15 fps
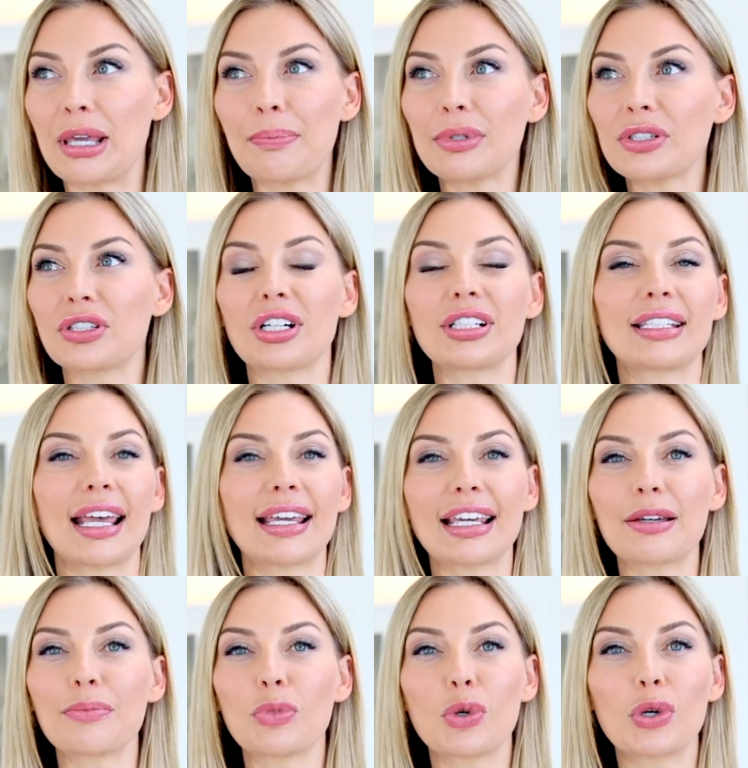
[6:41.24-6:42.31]
People start
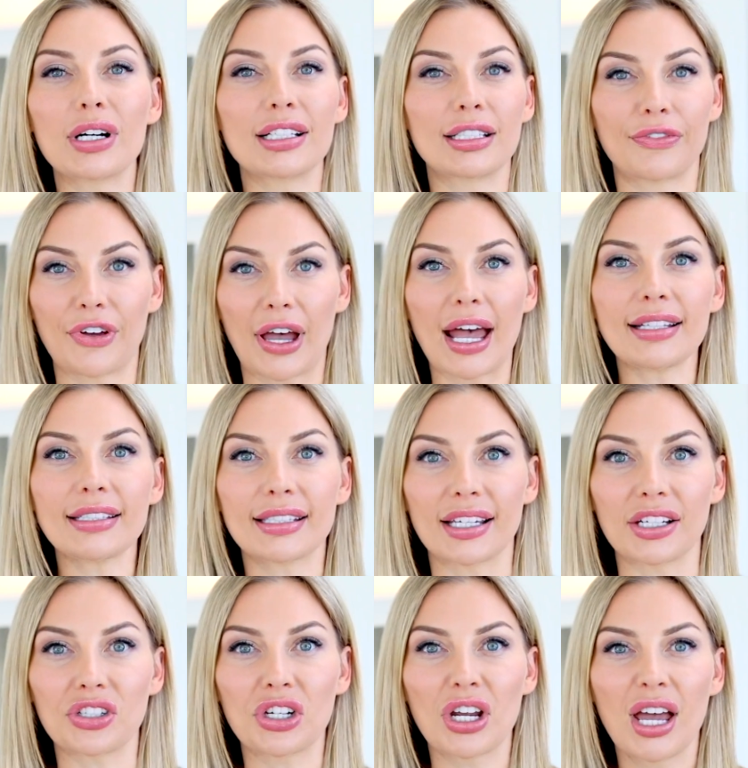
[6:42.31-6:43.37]
taking more
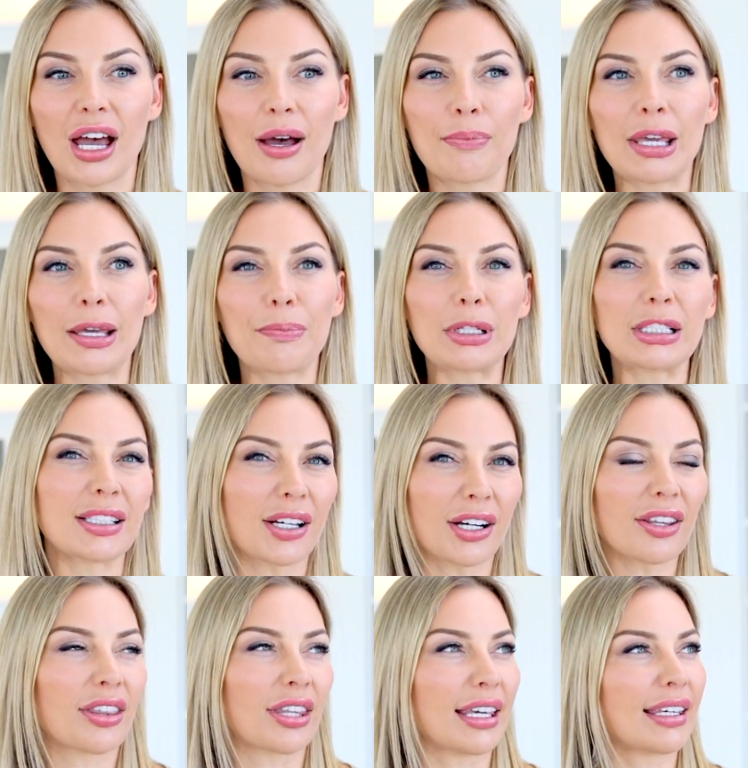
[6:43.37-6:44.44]
advantage. People
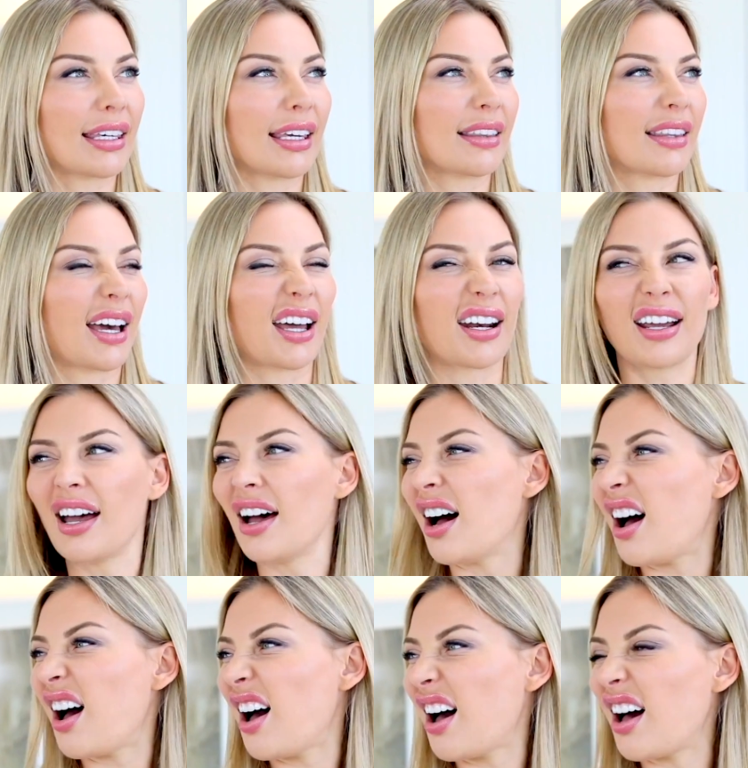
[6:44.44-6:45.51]
start thinking that,
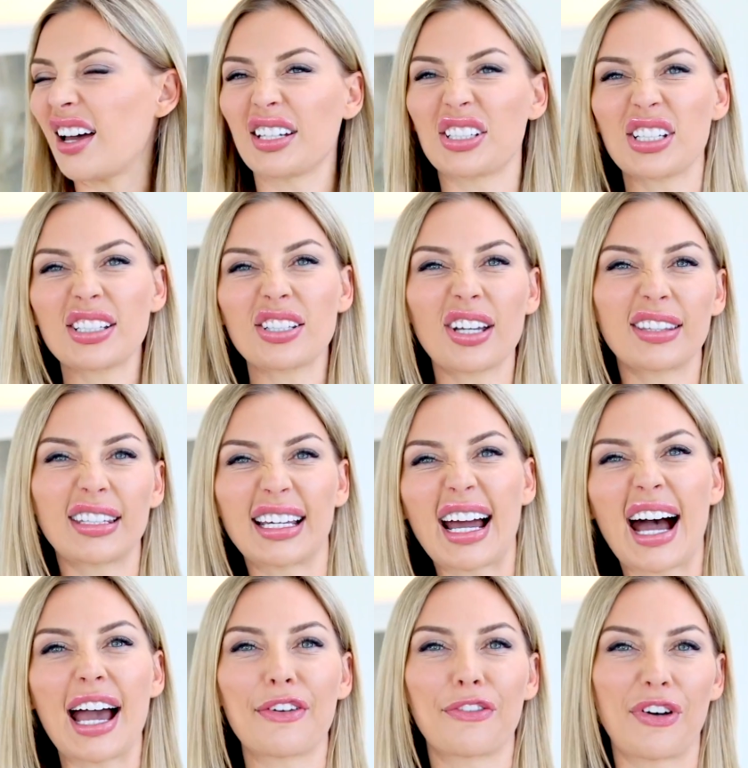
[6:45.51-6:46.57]
she's not that
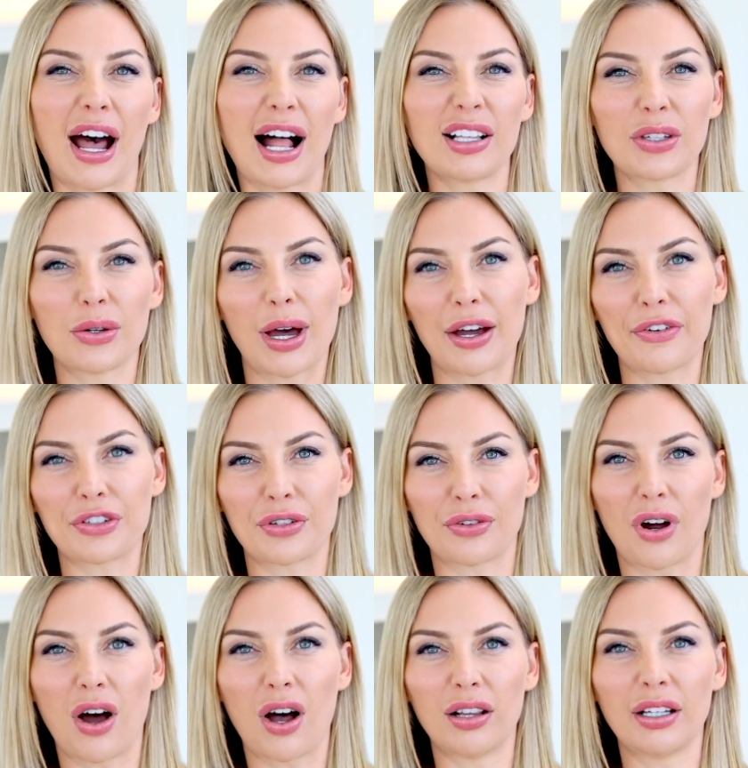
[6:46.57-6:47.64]
high value
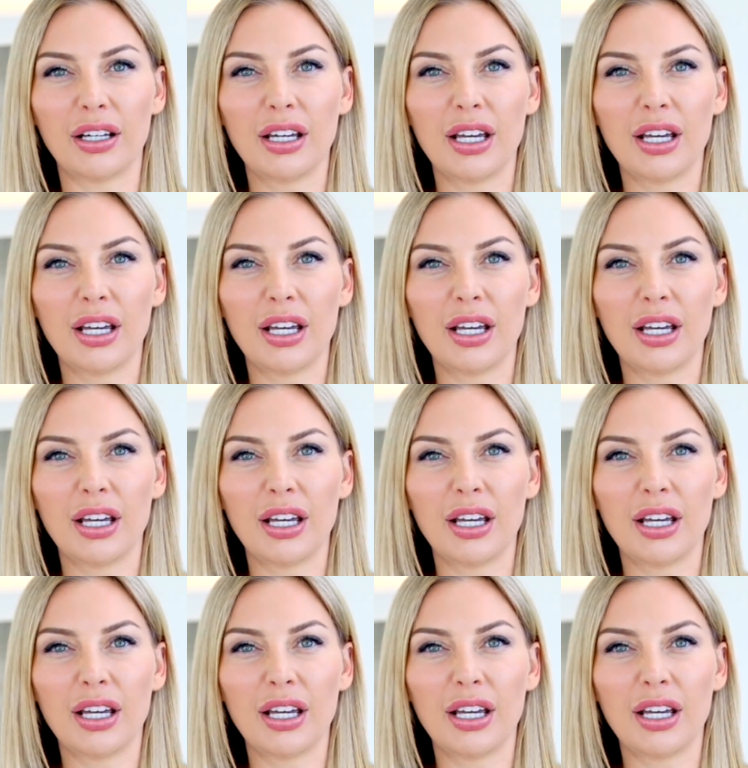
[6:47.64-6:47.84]
after all.